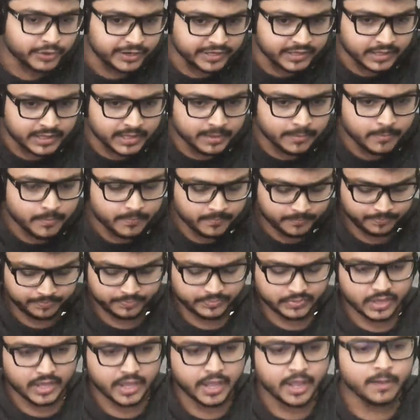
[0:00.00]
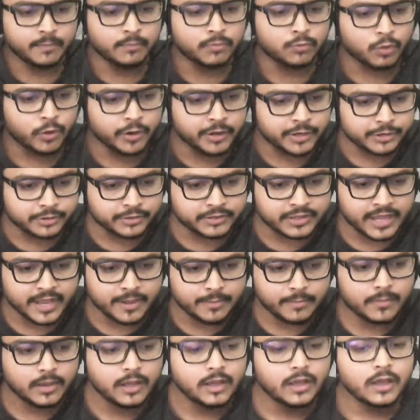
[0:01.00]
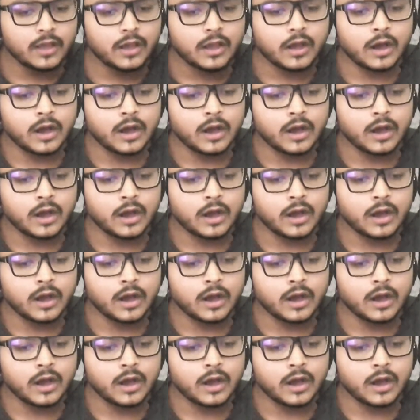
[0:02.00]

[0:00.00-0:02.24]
print them, embroider them,